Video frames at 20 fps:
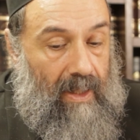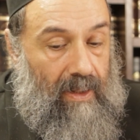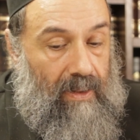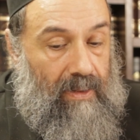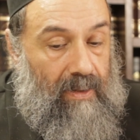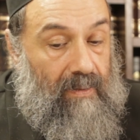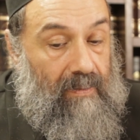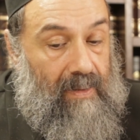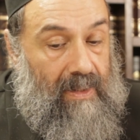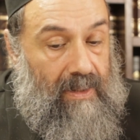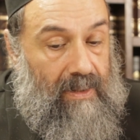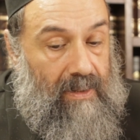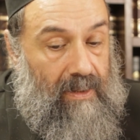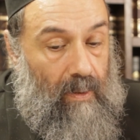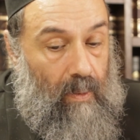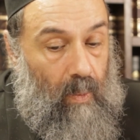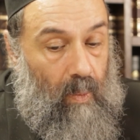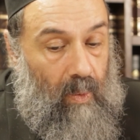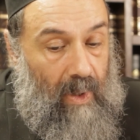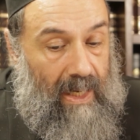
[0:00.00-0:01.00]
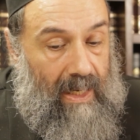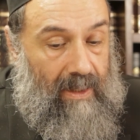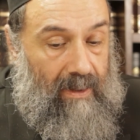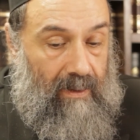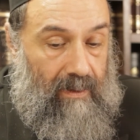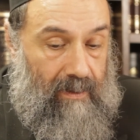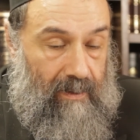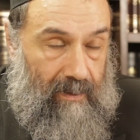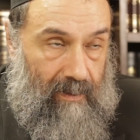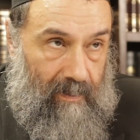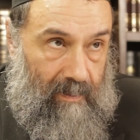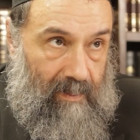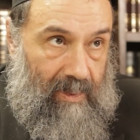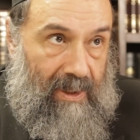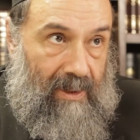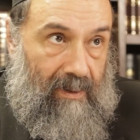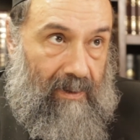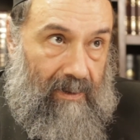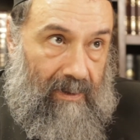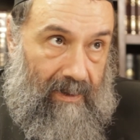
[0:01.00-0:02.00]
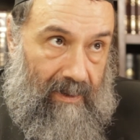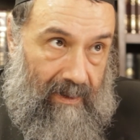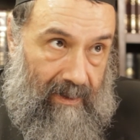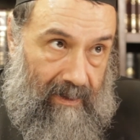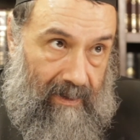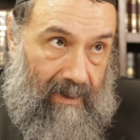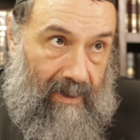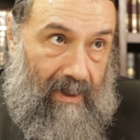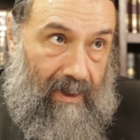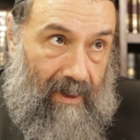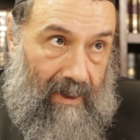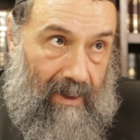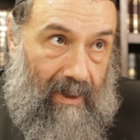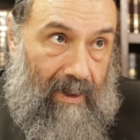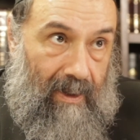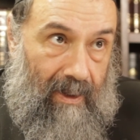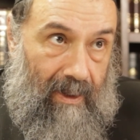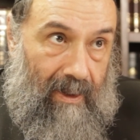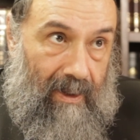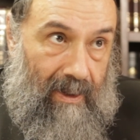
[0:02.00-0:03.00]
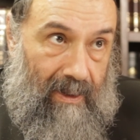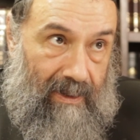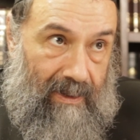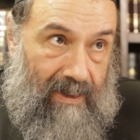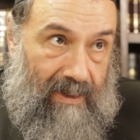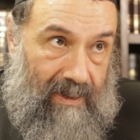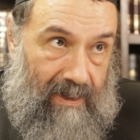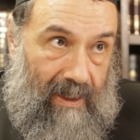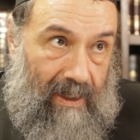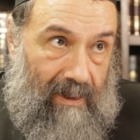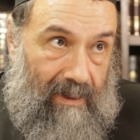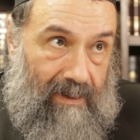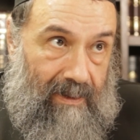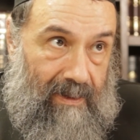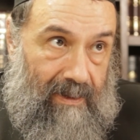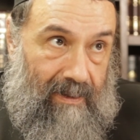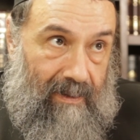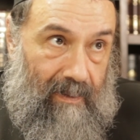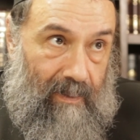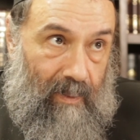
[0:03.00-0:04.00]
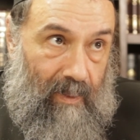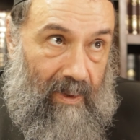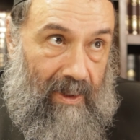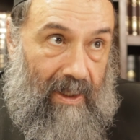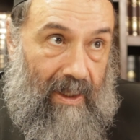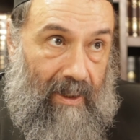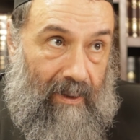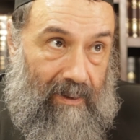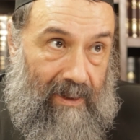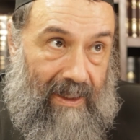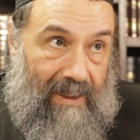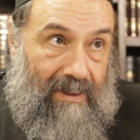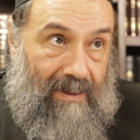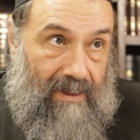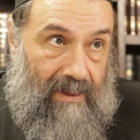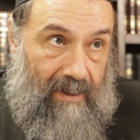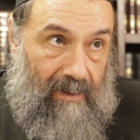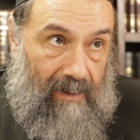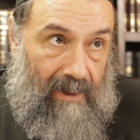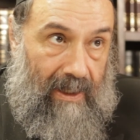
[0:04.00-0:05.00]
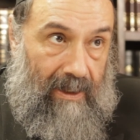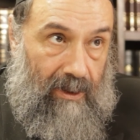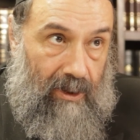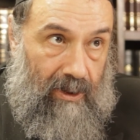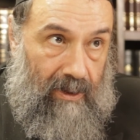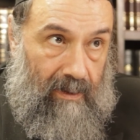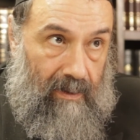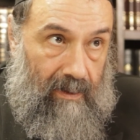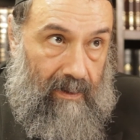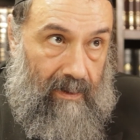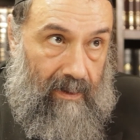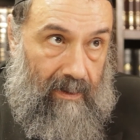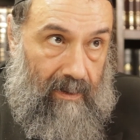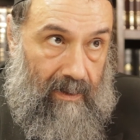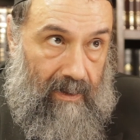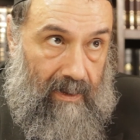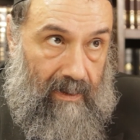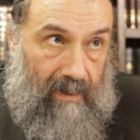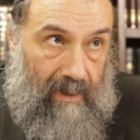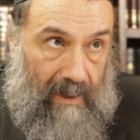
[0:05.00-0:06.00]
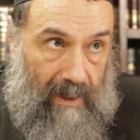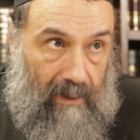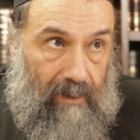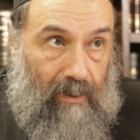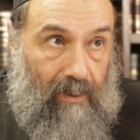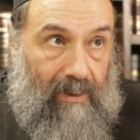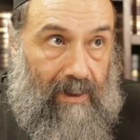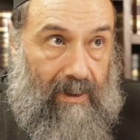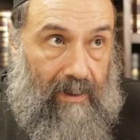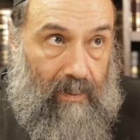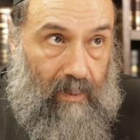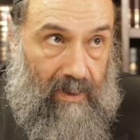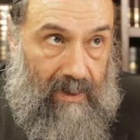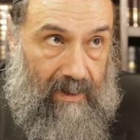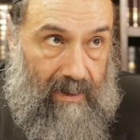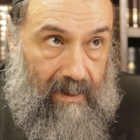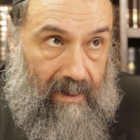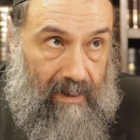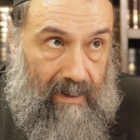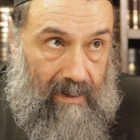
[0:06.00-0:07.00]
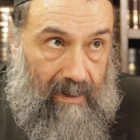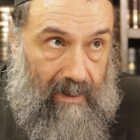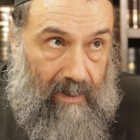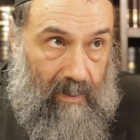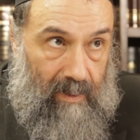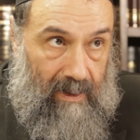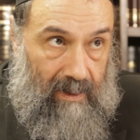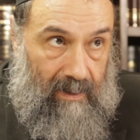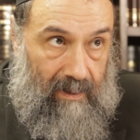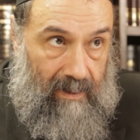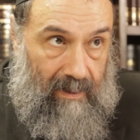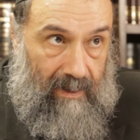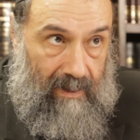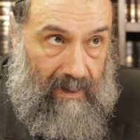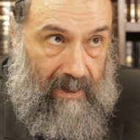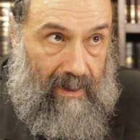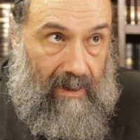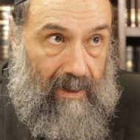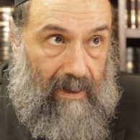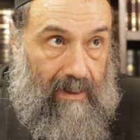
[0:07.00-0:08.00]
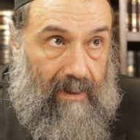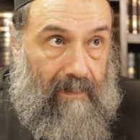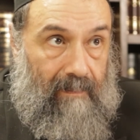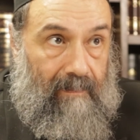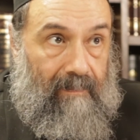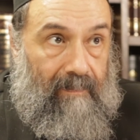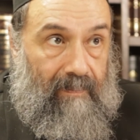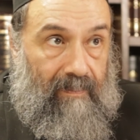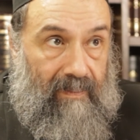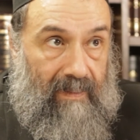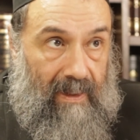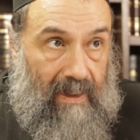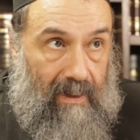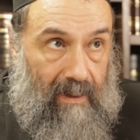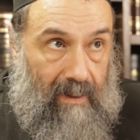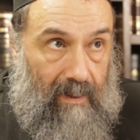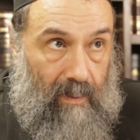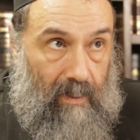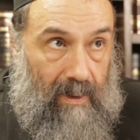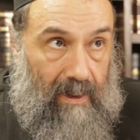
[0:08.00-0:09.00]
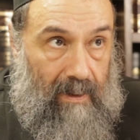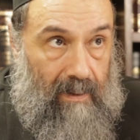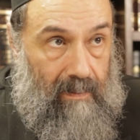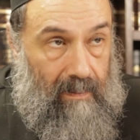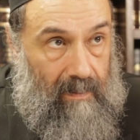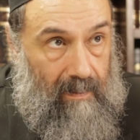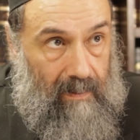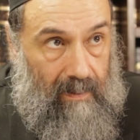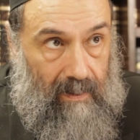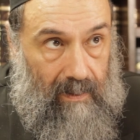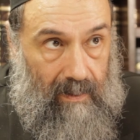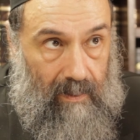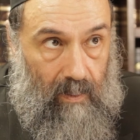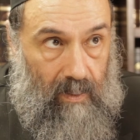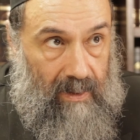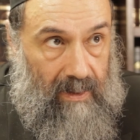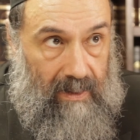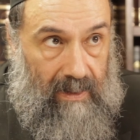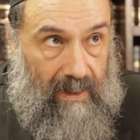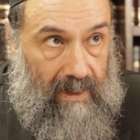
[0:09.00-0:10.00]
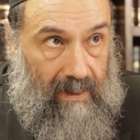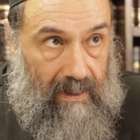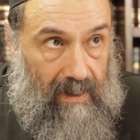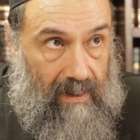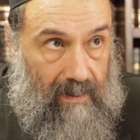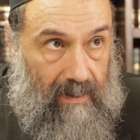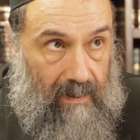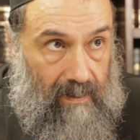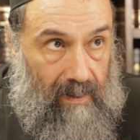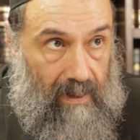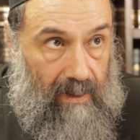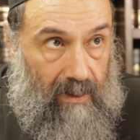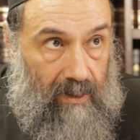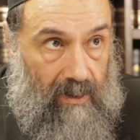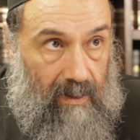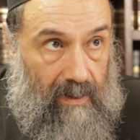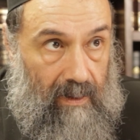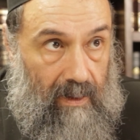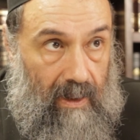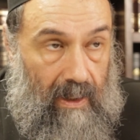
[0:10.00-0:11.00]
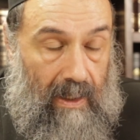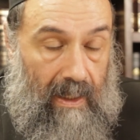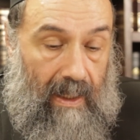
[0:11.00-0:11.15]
there is a way to build cells without insulation. So not only they were heated, there wasn't any insulation,